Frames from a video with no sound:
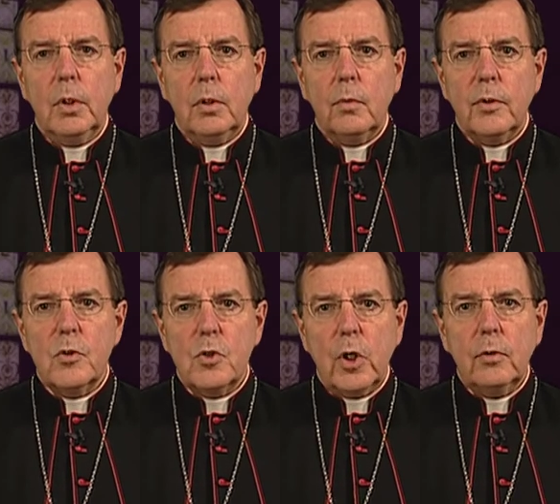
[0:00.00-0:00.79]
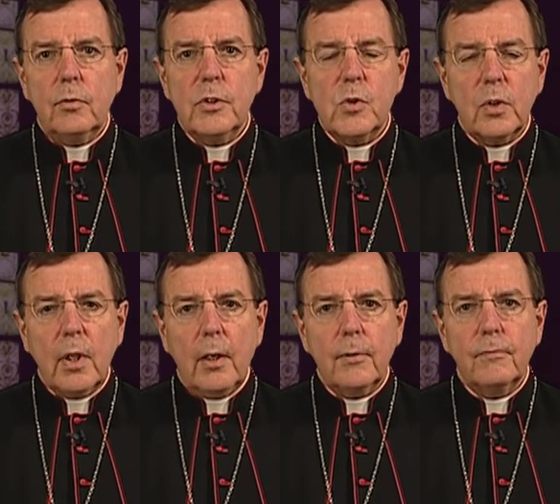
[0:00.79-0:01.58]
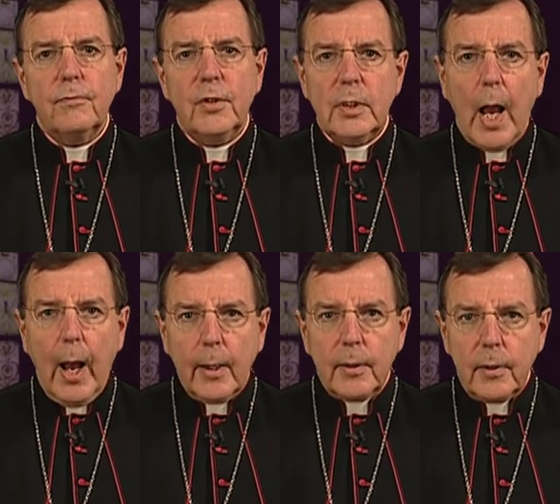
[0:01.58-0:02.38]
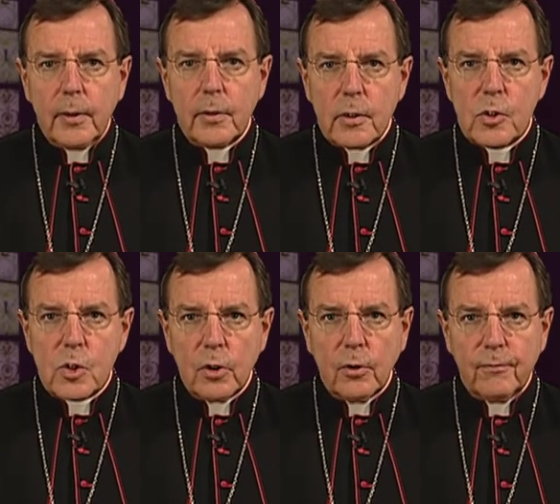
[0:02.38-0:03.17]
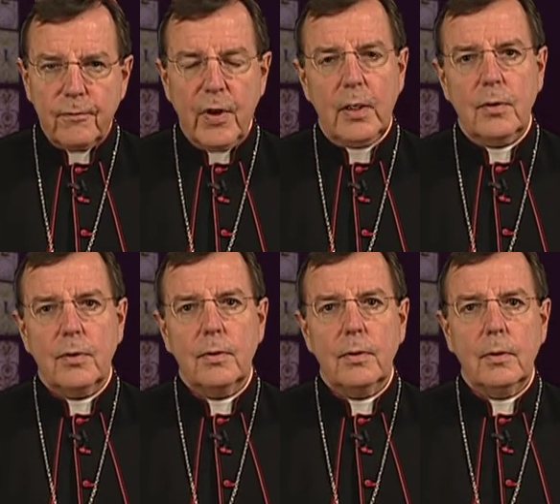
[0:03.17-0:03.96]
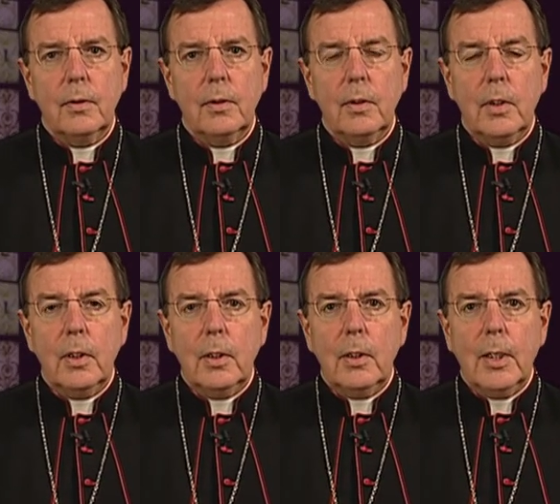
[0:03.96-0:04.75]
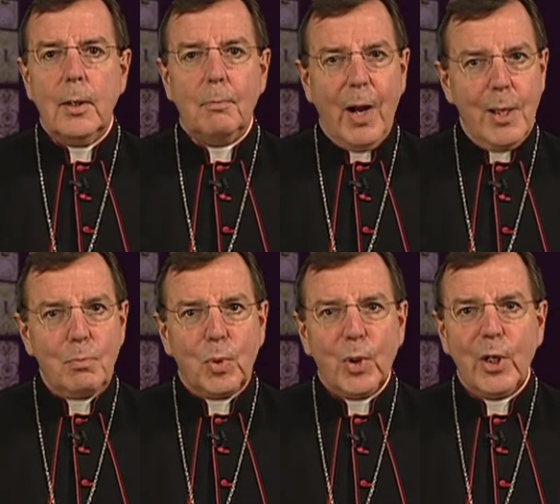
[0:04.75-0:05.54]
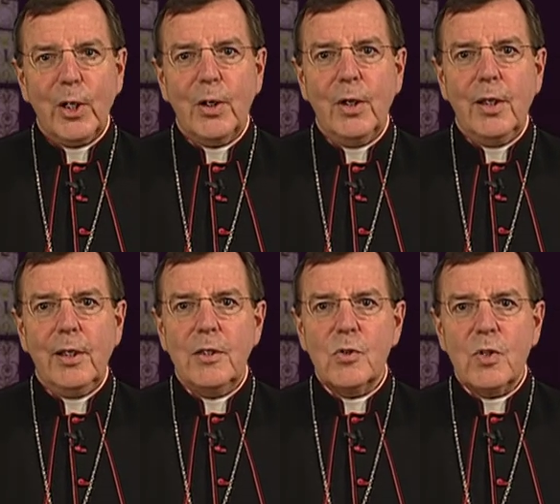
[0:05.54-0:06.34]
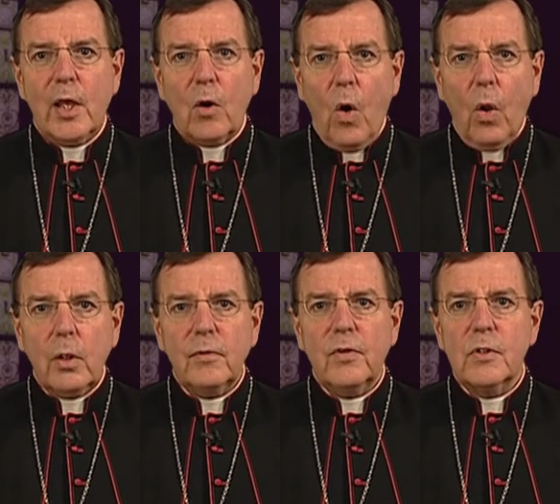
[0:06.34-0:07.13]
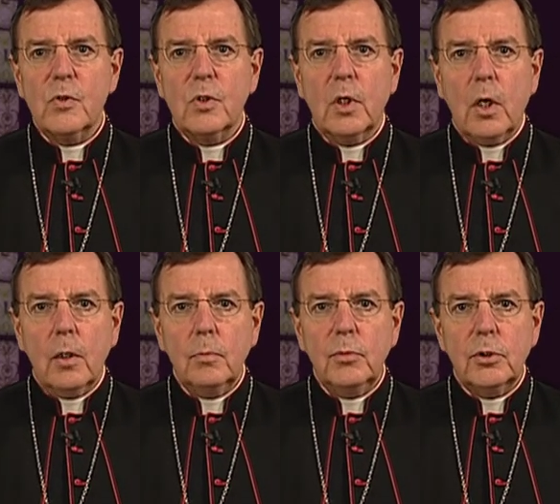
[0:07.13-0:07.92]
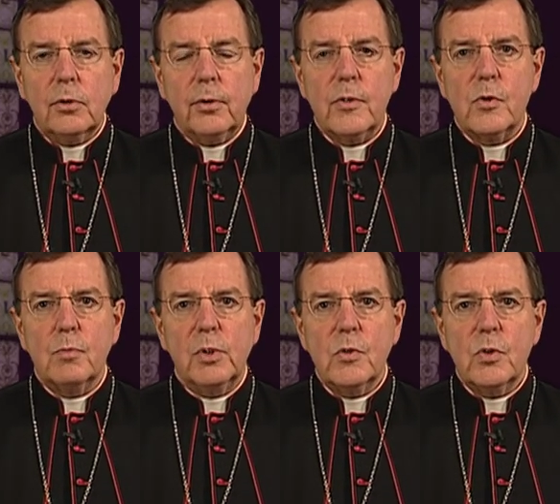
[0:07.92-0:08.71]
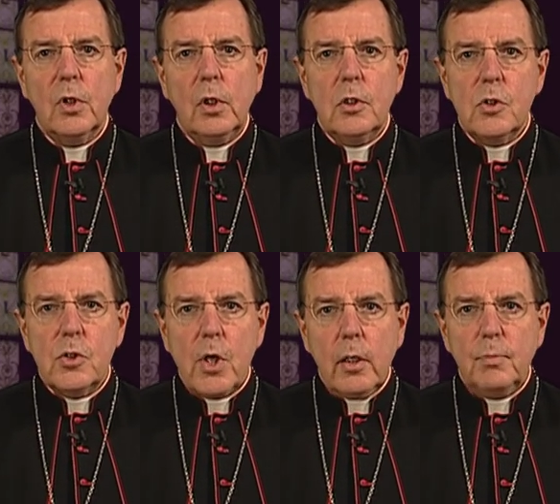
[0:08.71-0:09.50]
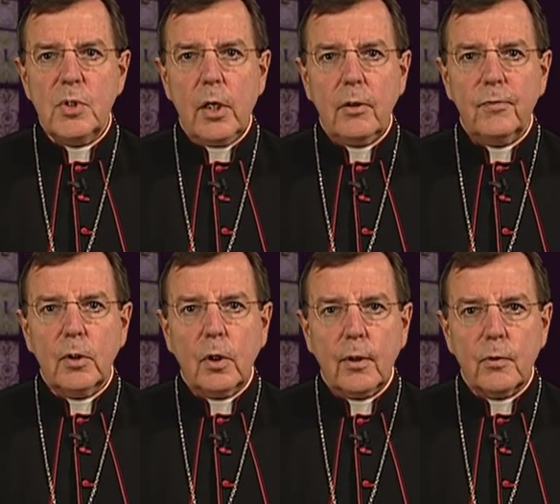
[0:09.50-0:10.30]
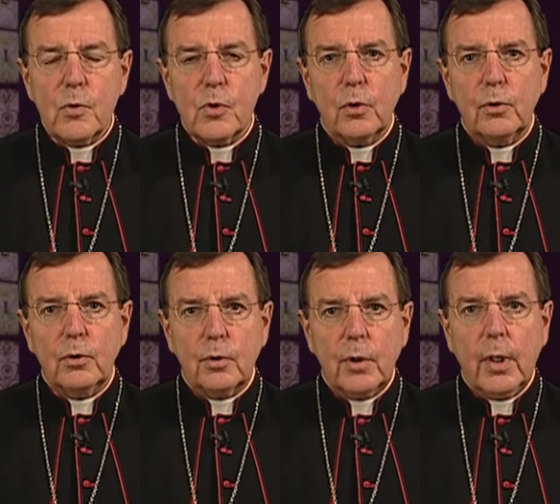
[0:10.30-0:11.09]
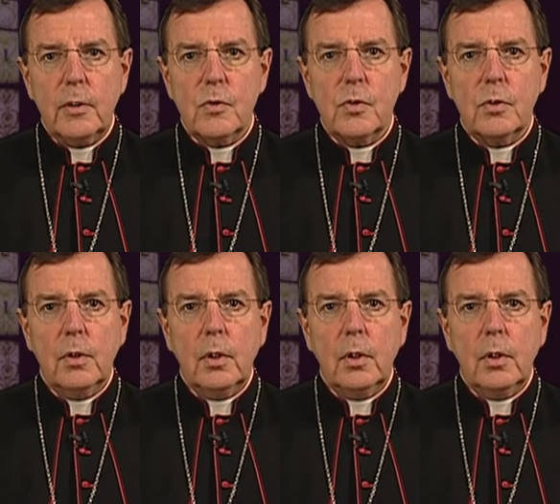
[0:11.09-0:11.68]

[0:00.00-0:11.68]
with generous love and unconditional faith. My prayer is that all of us come to Christmas shaped ever closer to Christ